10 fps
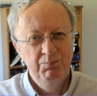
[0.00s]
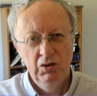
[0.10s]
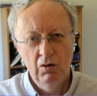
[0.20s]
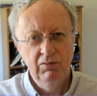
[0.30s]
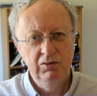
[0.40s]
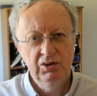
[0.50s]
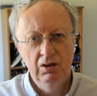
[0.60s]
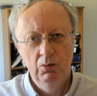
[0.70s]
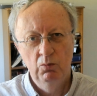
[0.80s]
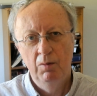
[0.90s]
Novels
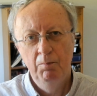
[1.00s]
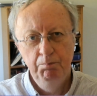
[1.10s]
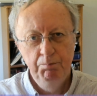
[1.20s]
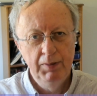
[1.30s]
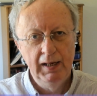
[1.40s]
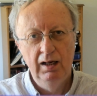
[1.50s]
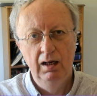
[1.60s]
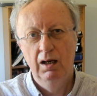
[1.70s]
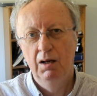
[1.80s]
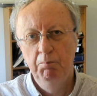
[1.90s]
aren't one big
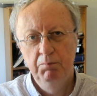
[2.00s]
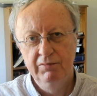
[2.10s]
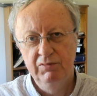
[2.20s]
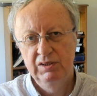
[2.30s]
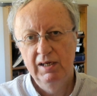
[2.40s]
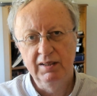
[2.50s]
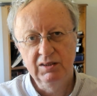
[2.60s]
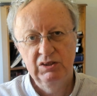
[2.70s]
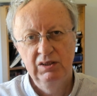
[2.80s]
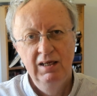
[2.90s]
lump of
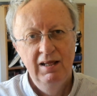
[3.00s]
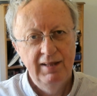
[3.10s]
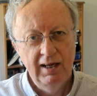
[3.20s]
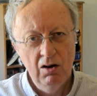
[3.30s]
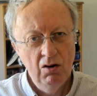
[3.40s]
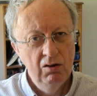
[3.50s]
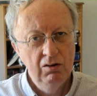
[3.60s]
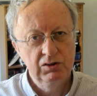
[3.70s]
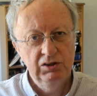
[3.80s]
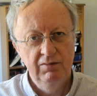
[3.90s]
text, they are
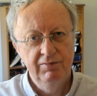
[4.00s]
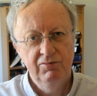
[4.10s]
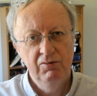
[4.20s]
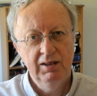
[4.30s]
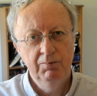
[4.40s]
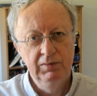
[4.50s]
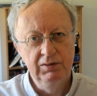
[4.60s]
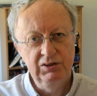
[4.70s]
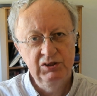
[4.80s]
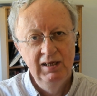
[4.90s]
lots of
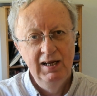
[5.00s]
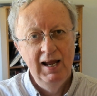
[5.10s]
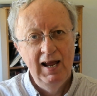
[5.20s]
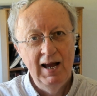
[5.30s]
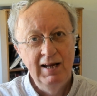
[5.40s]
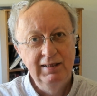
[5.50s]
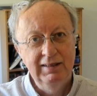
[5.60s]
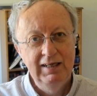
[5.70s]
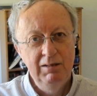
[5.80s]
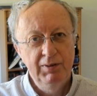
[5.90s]
fragments.
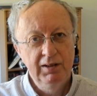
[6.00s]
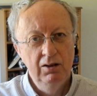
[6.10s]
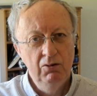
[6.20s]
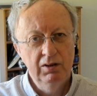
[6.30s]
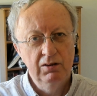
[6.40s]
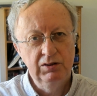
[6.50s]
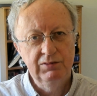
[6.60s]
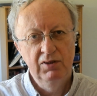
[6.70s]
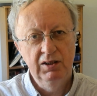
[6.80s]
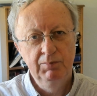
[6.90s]
And keeping hold of those
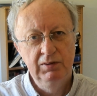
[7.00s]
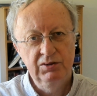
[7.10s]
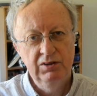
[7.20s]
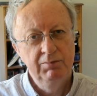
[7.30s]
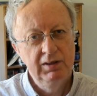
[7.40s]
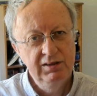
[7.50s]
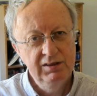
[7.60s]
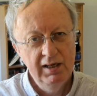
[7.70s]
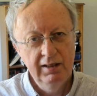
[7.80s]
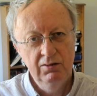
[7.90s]
fragments and
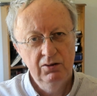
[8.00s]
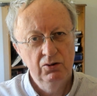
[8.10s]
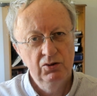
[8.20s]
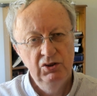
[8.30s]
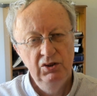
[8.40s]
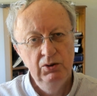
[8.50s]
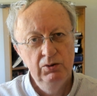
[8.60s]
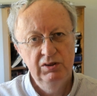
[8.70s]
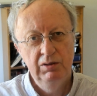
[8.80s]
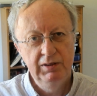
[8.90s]
maintaining the
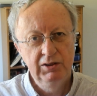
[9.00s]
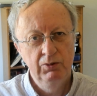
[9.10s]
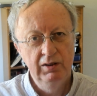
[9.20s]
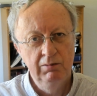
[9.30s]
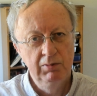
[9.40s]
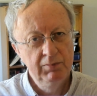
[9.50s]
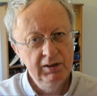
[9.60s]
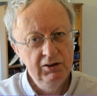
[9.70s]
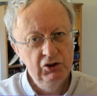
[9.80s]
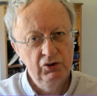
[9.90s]
continuity between them and
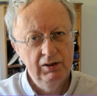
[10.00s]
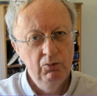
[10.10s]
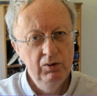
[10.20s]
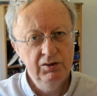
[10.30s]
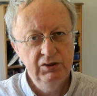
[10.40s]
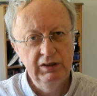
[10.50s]
making sure they work